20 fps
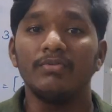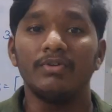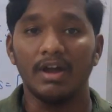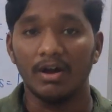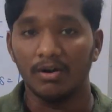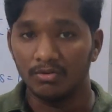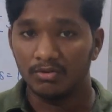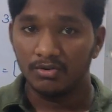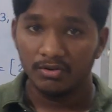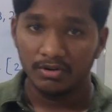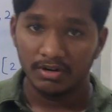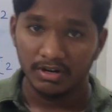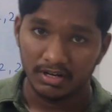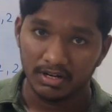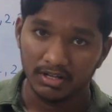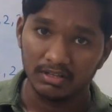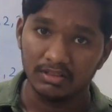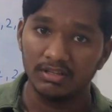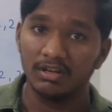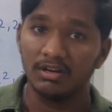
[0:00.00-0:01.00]
we have to
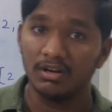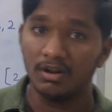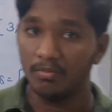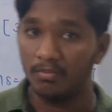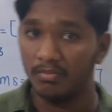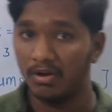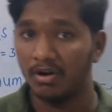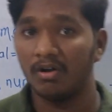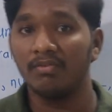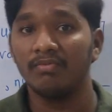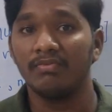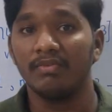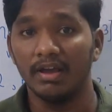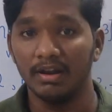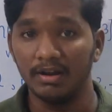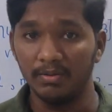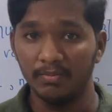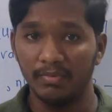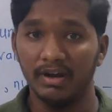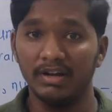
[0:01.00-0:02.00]
return the number of
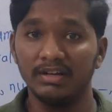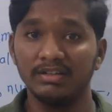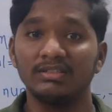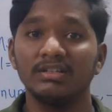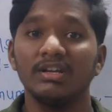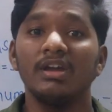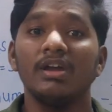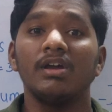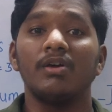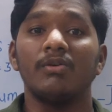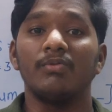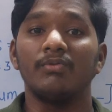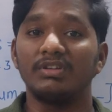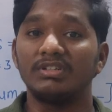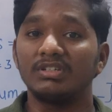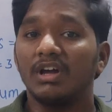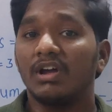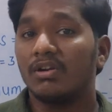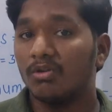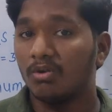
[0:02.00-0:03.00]
elements
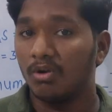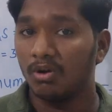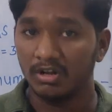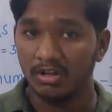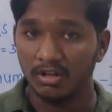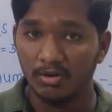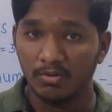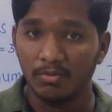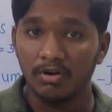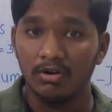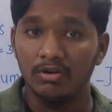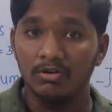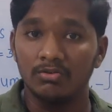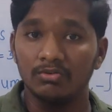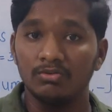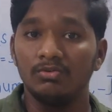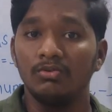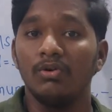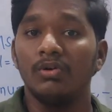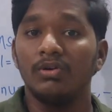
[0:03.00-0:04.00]
which are not equal
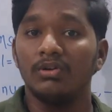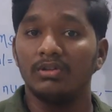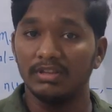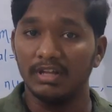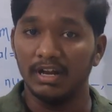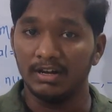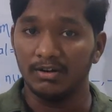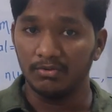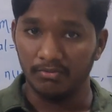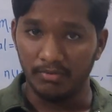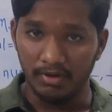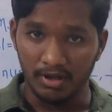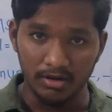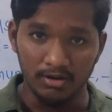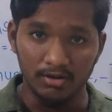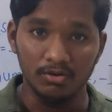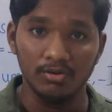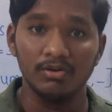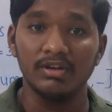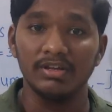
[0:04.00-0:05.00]
to that
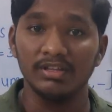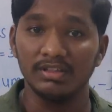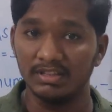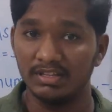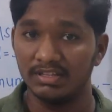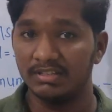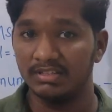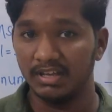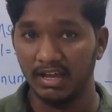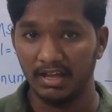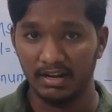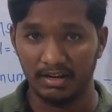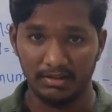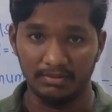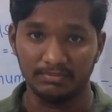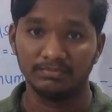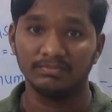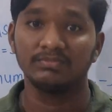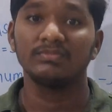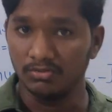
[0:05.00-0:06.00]
value in this
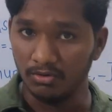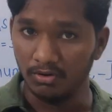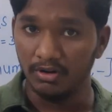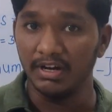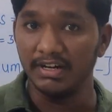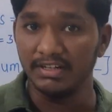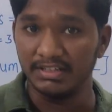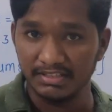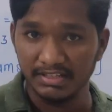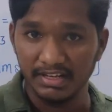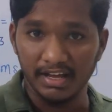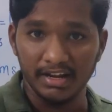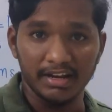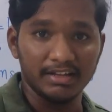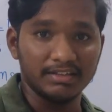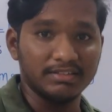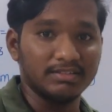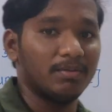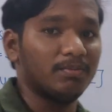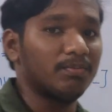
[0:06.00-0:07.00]
array. So let's see an
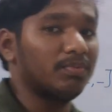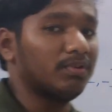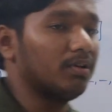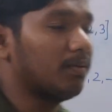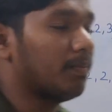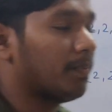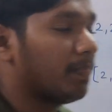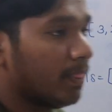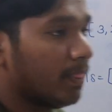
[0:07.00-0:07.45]
example.